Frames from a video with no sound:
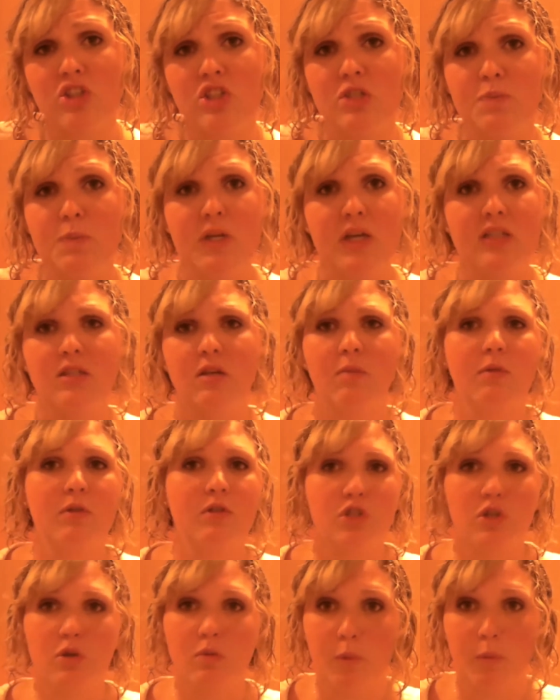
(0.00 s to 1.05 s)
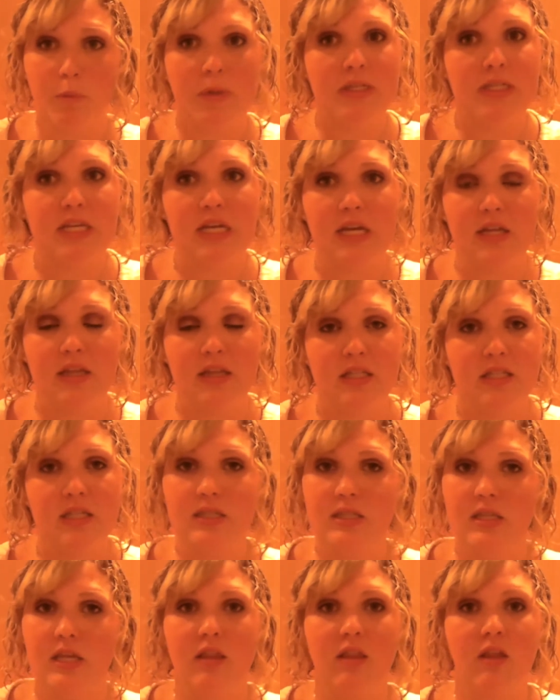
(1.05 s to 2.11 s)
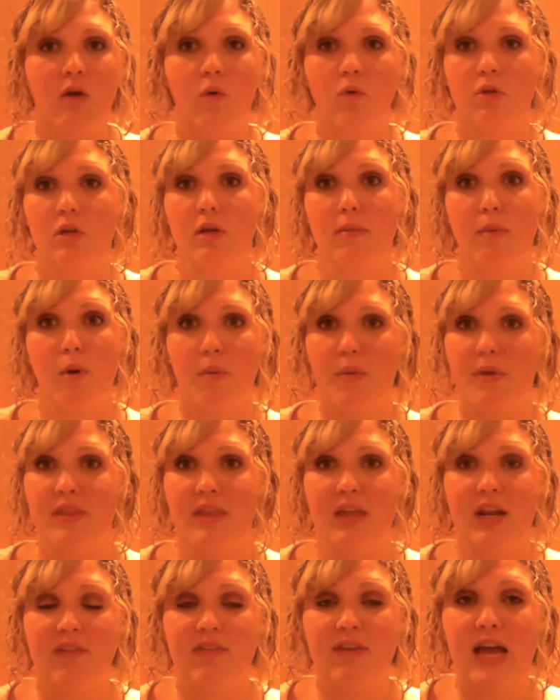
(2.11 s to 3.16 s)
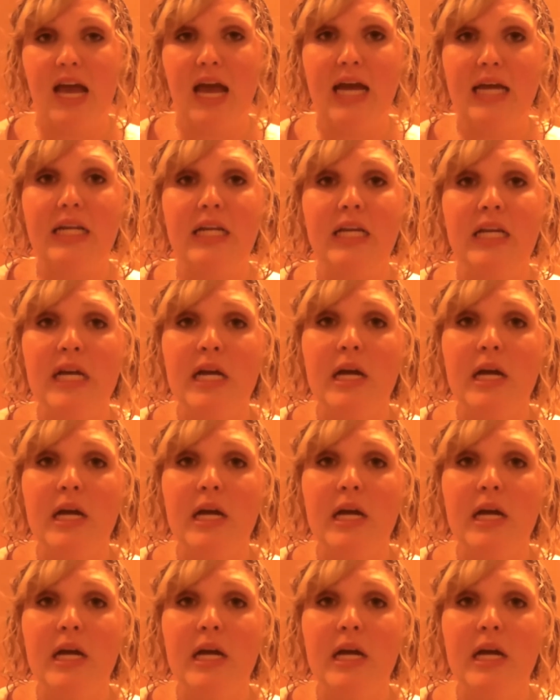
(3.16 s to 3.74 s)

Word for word: just because I've been super busy and this is like the only moment that I've had.